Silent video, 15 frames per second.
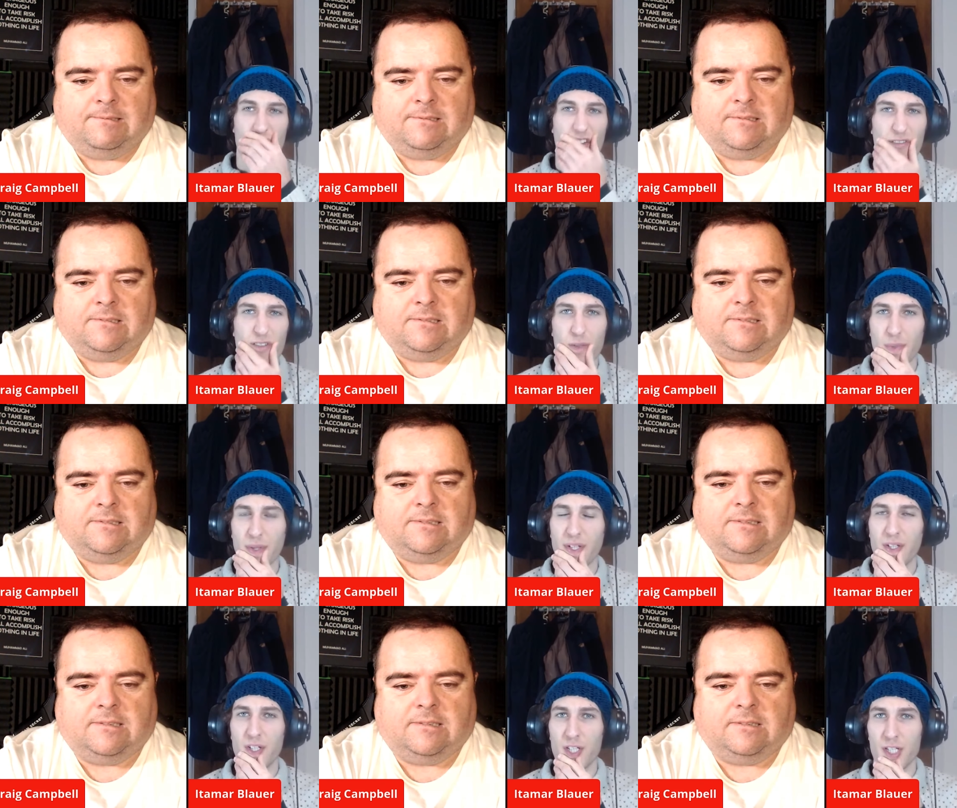Speaker 1: seven
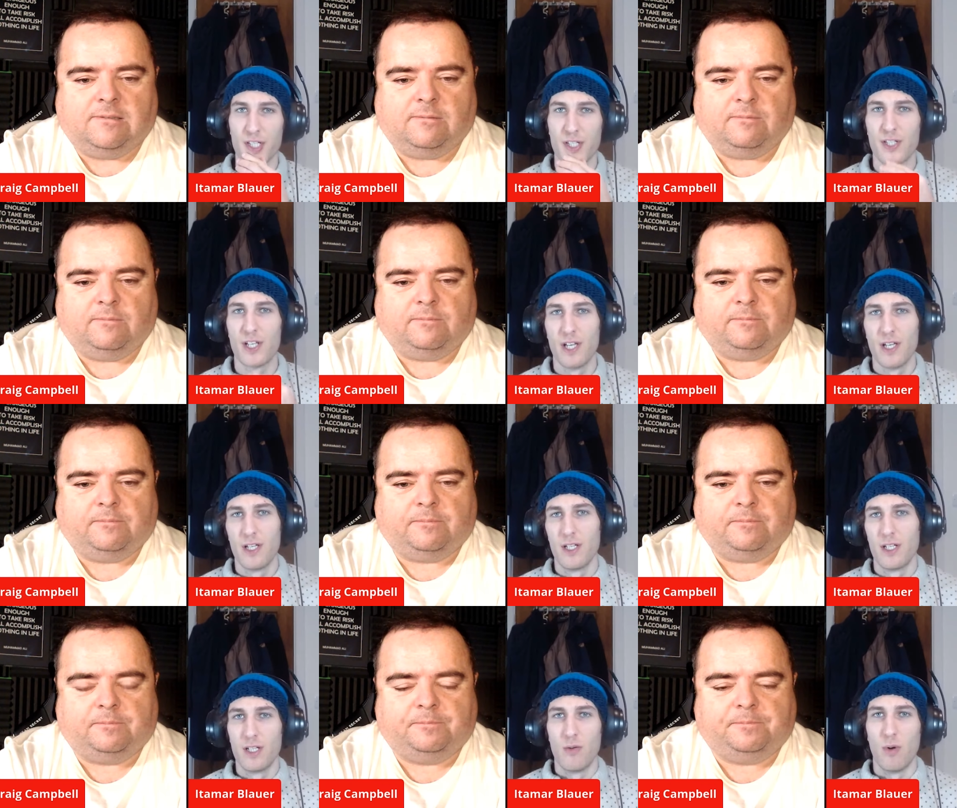because,
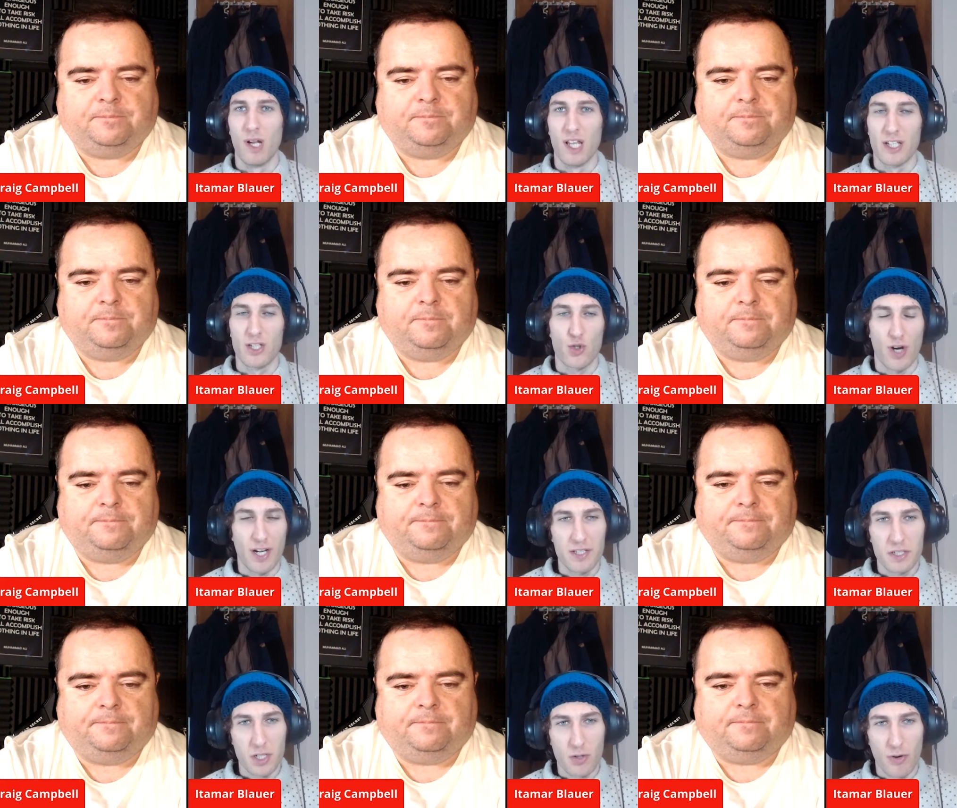well, I
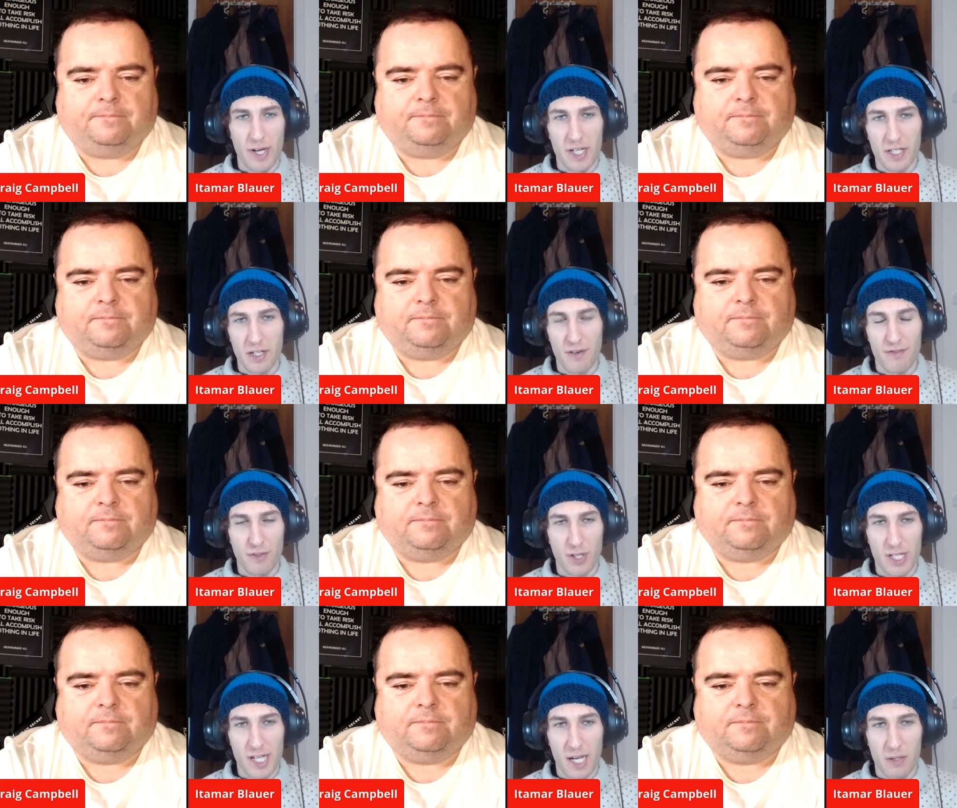tried to create another
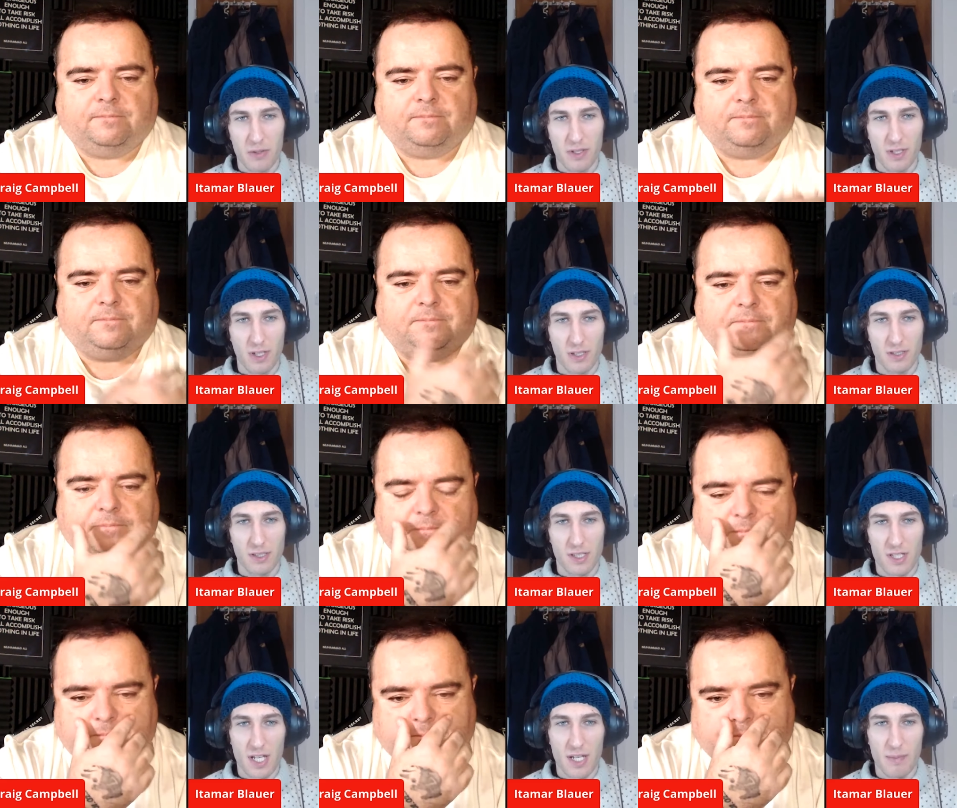account under the
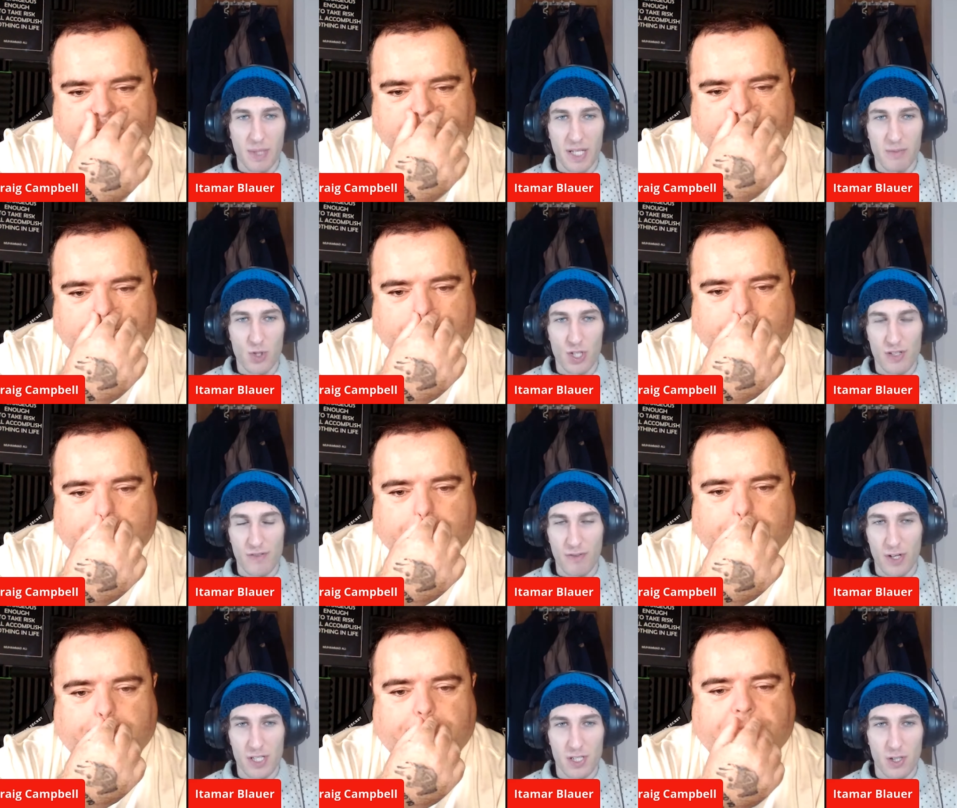same name just
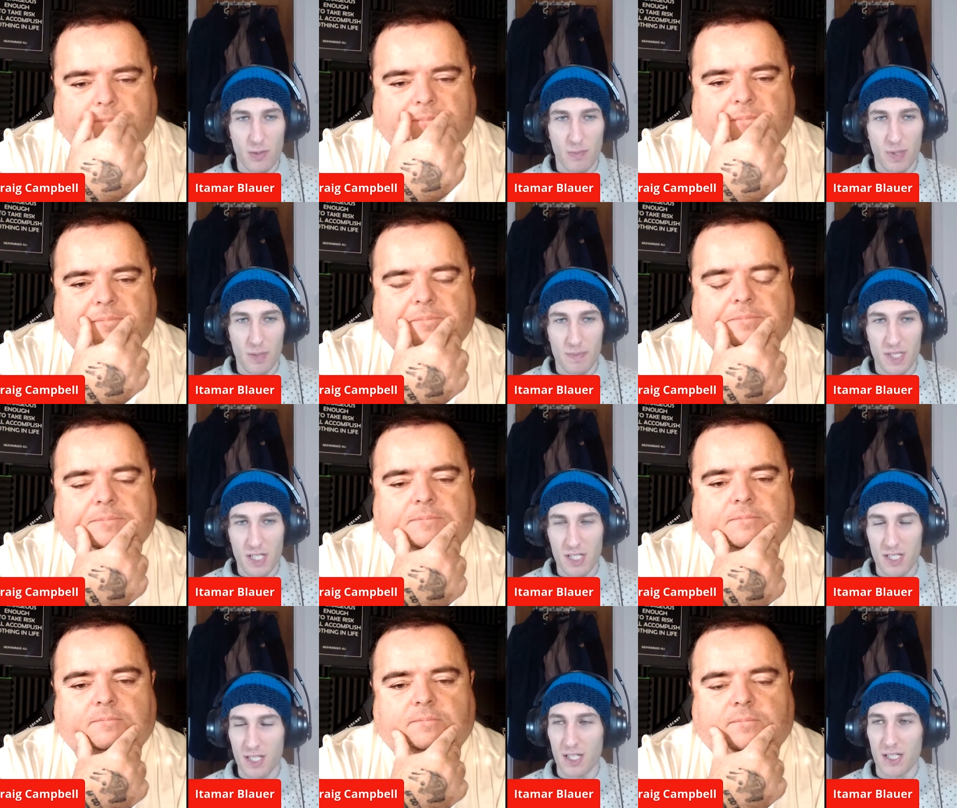for SEO
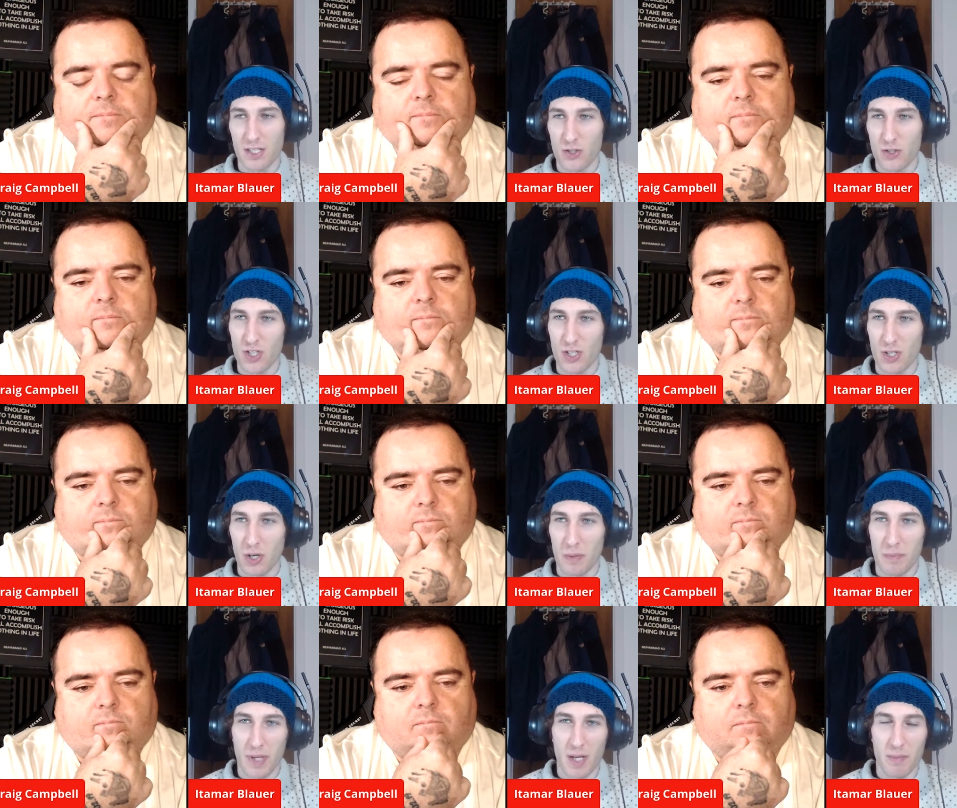purposes, and then it just
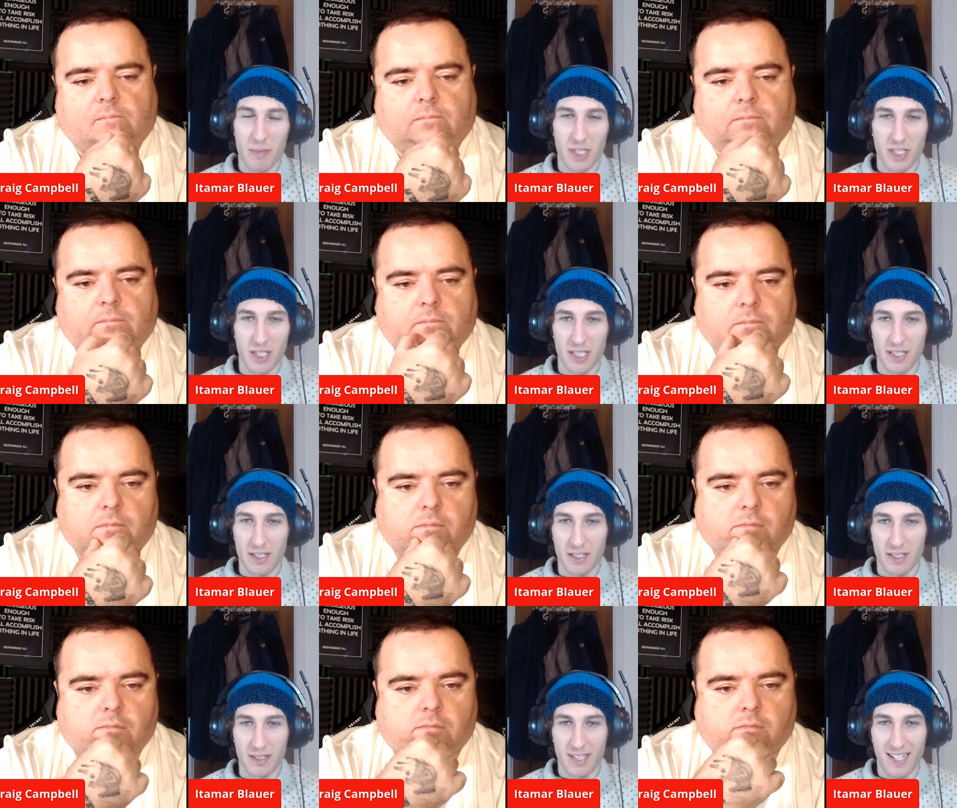got
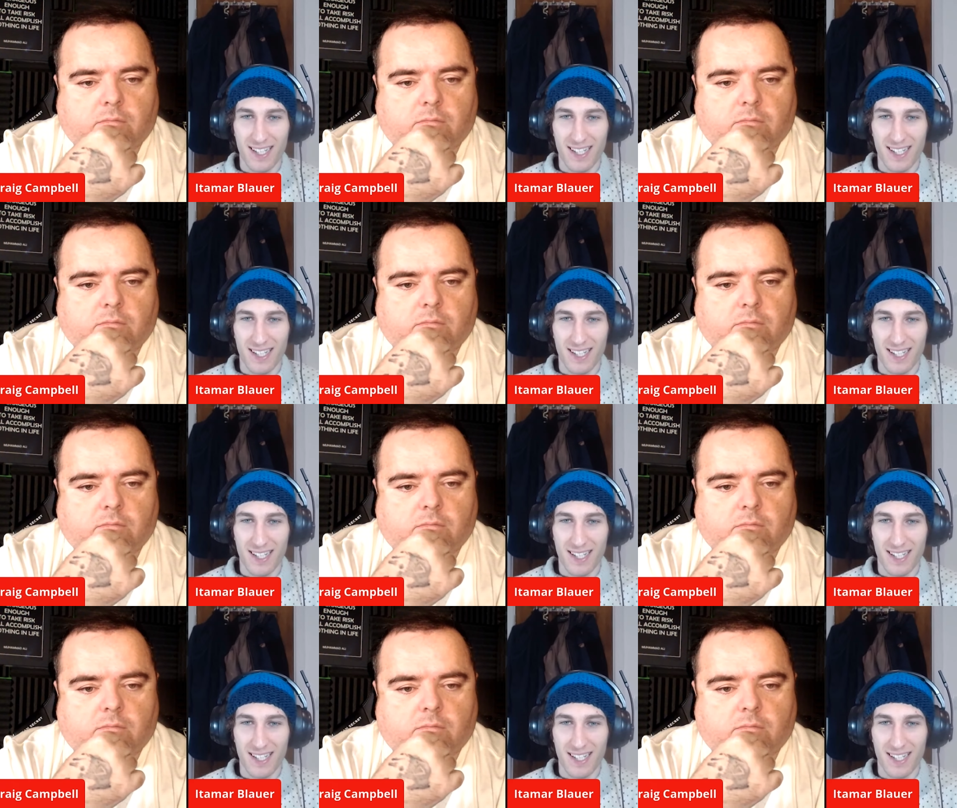permanently